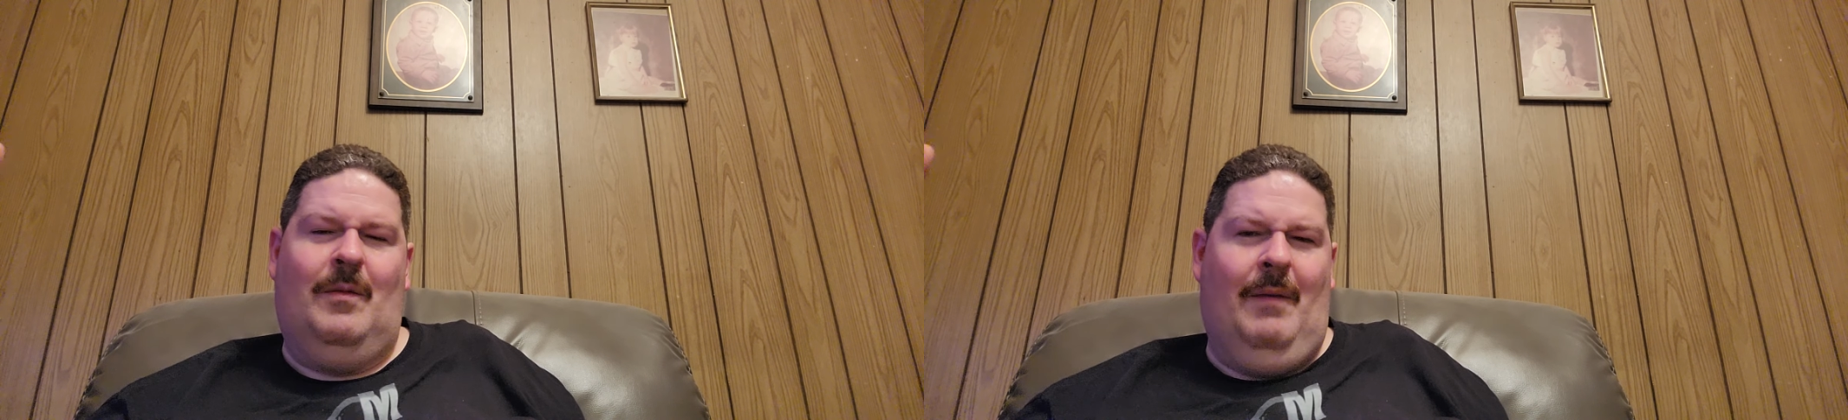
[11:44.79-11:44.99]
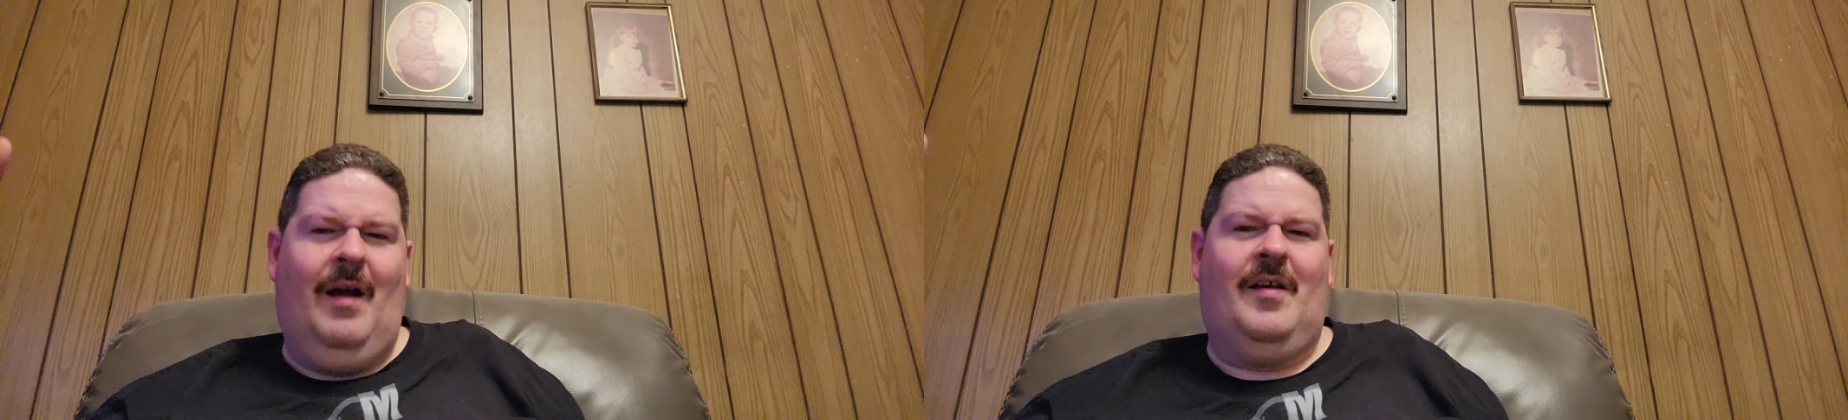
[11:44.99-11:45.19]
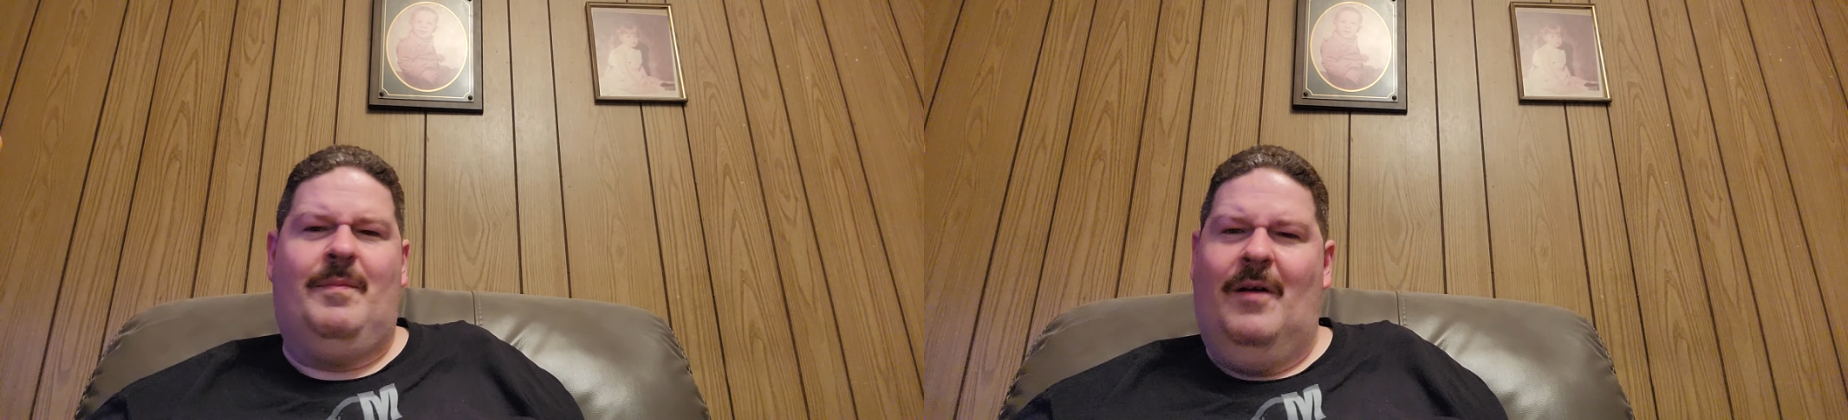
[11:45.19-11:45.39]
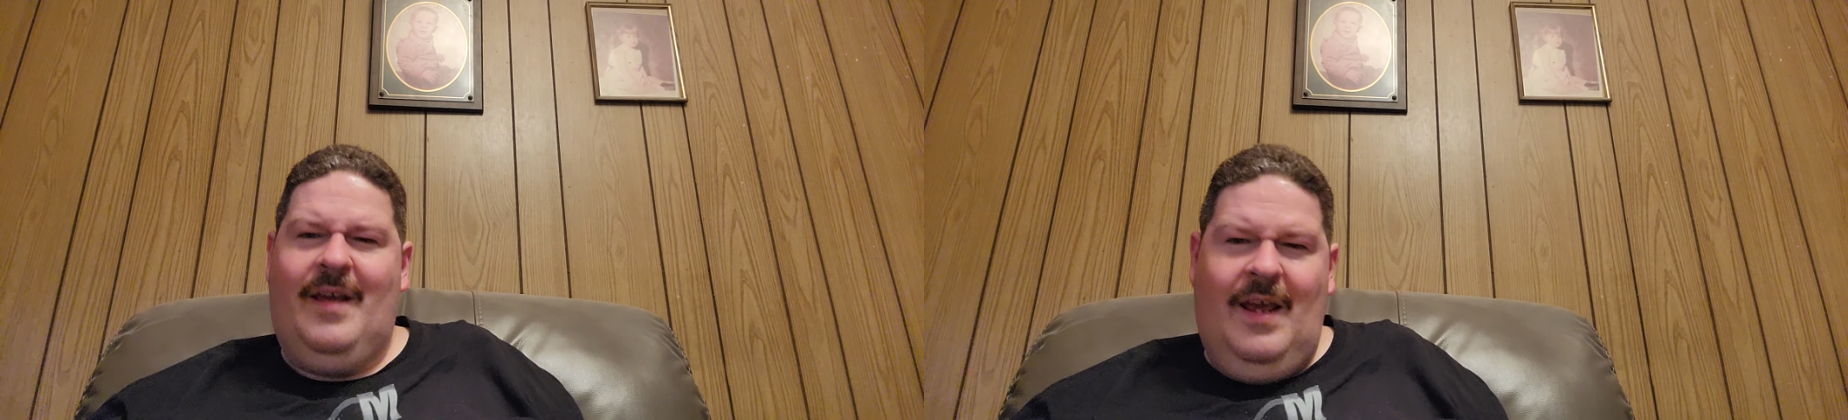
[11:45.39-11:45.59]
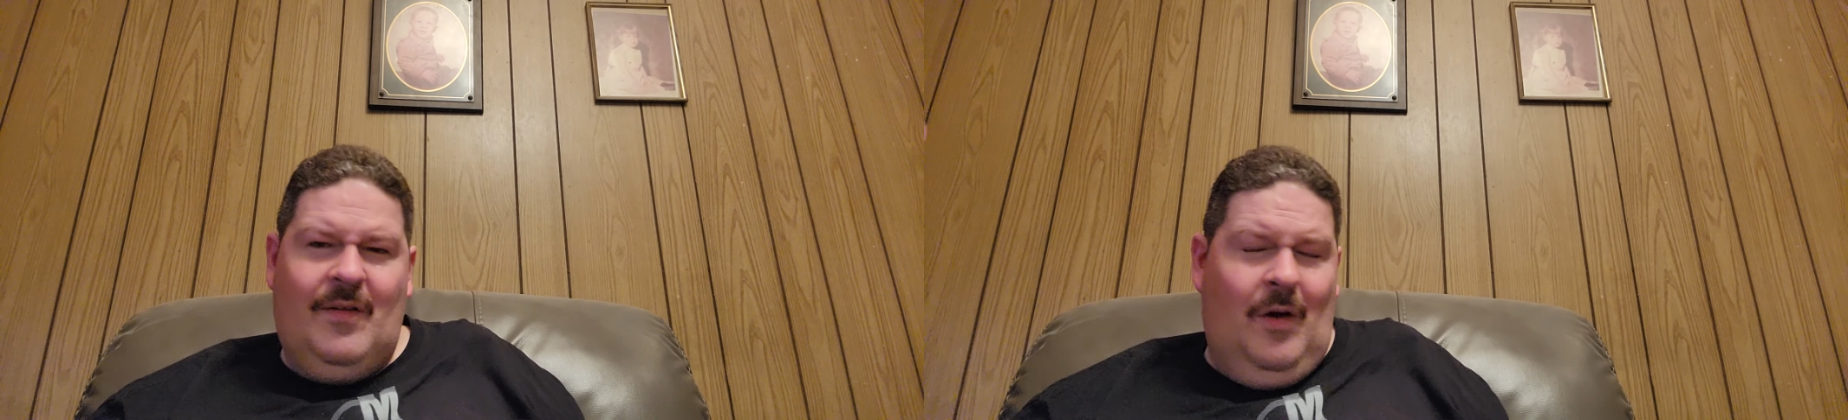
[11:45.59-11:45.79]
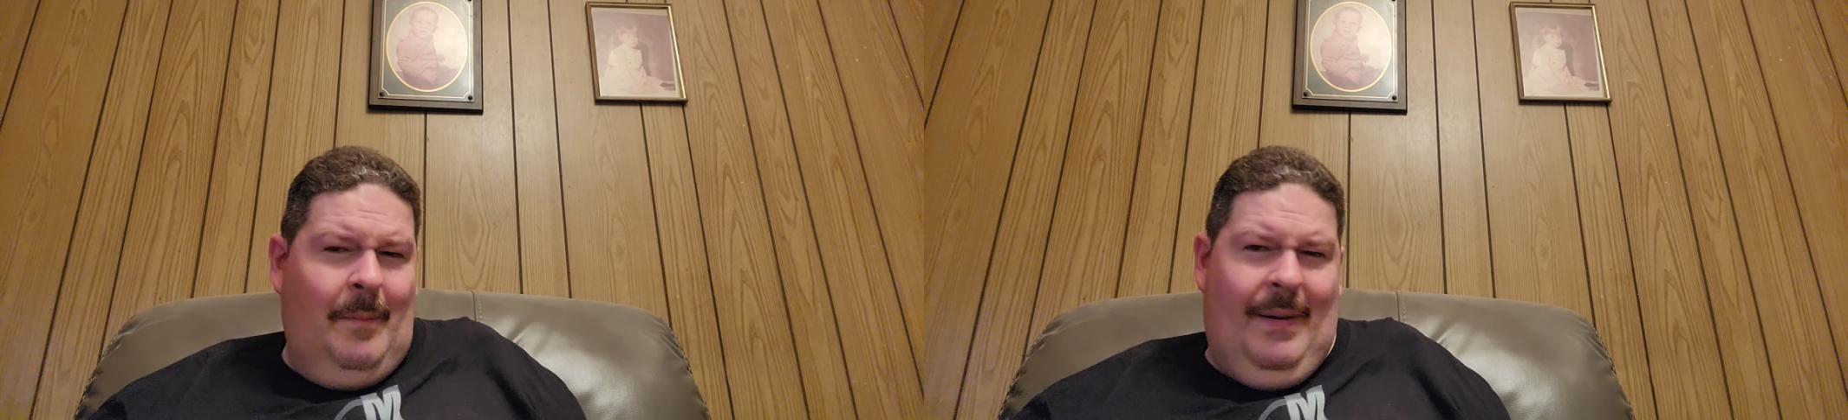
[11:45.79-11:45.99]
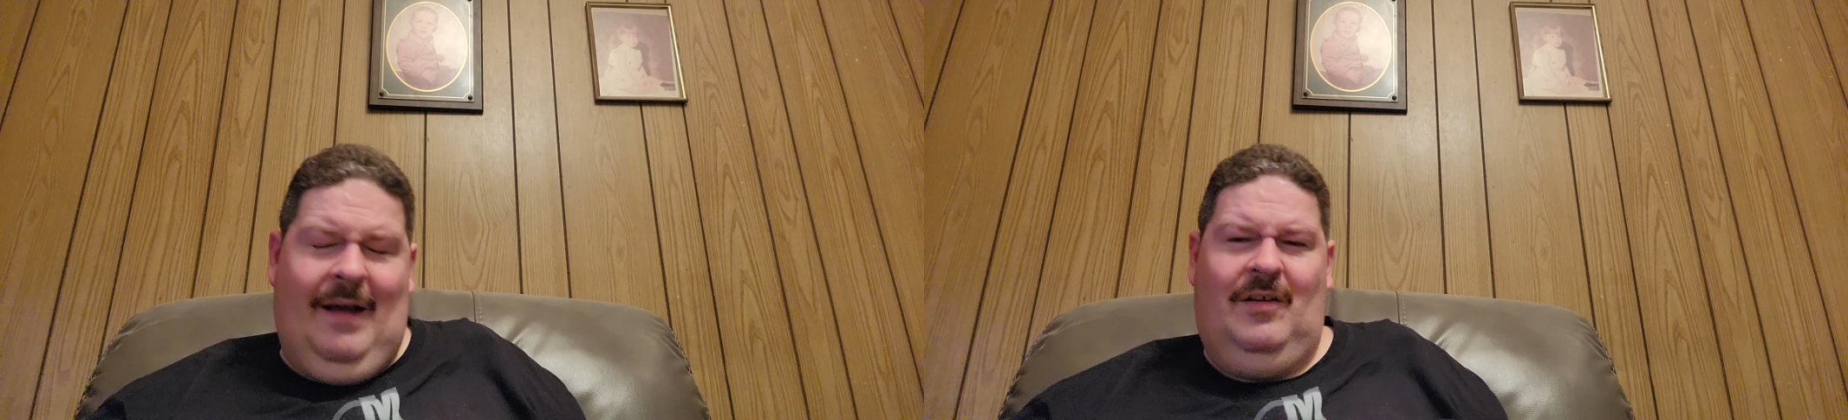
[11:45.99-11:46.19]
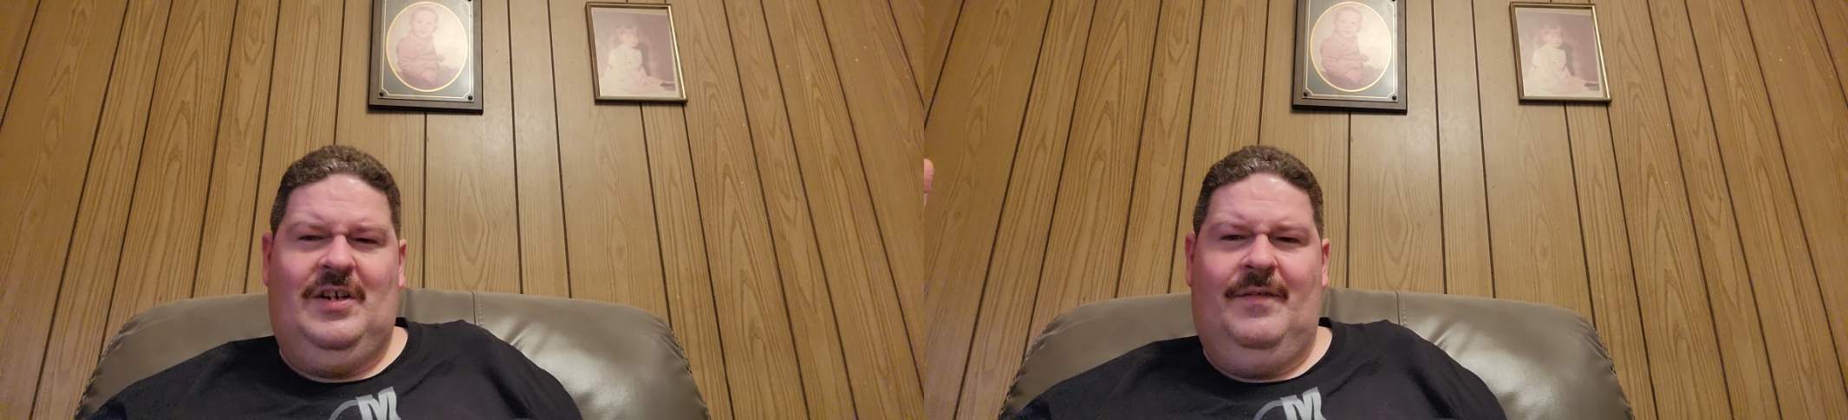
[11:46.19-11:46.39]
or Marcus Marquise, all
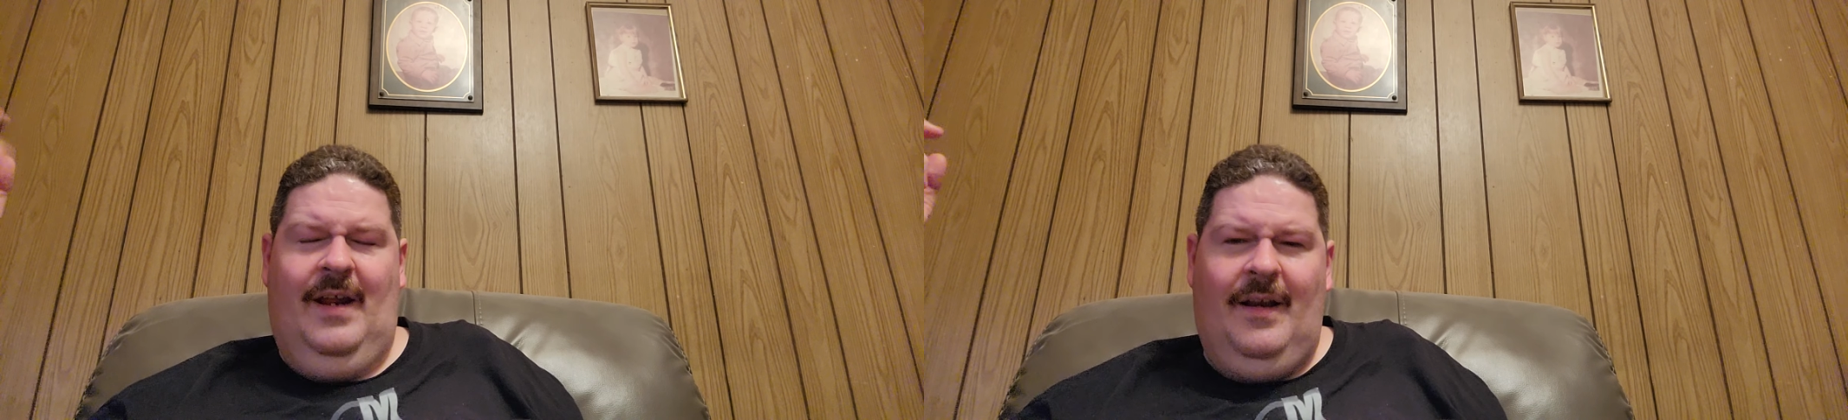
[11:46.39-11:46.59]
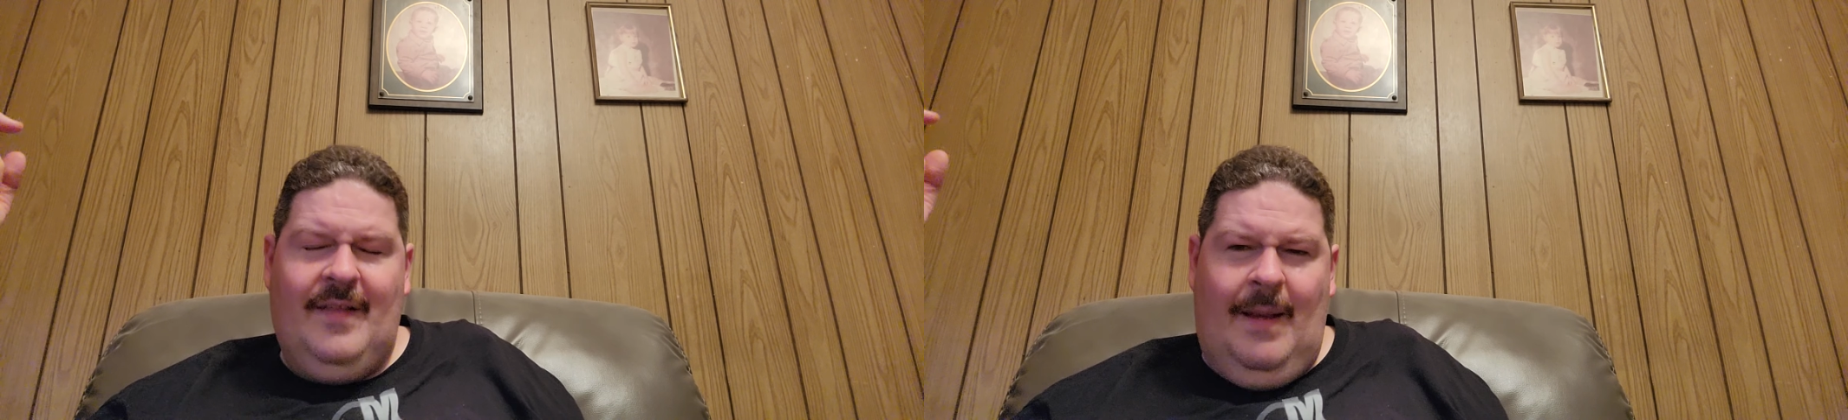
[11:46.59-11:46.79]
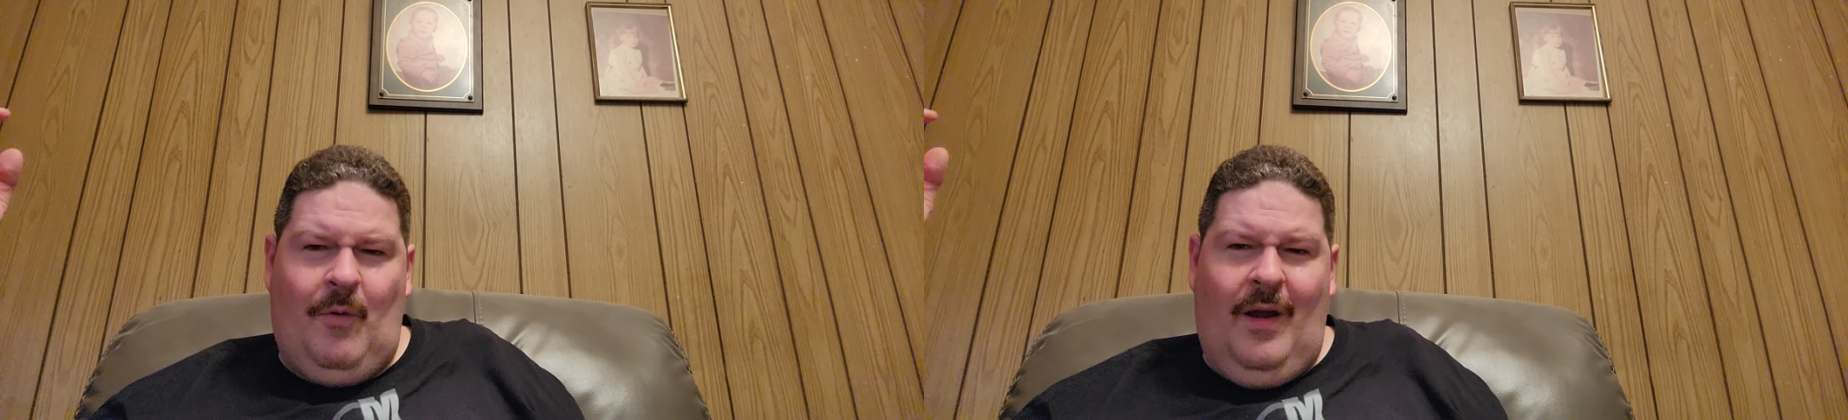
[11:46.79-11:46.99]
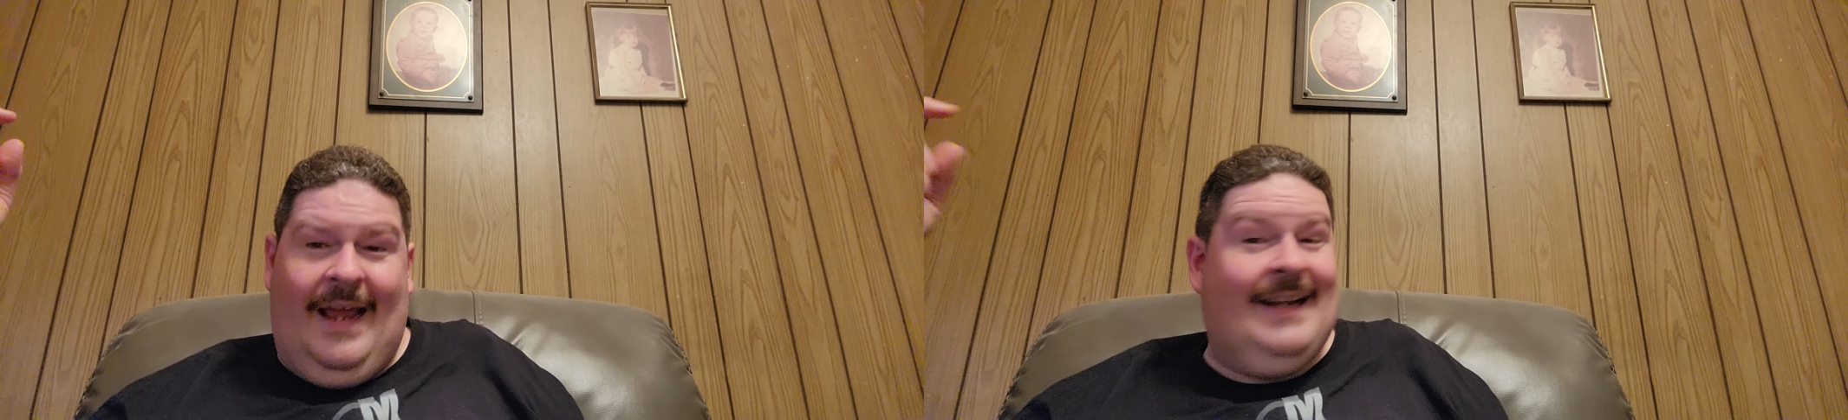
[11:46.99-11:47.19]
apologies for getting his name wrong,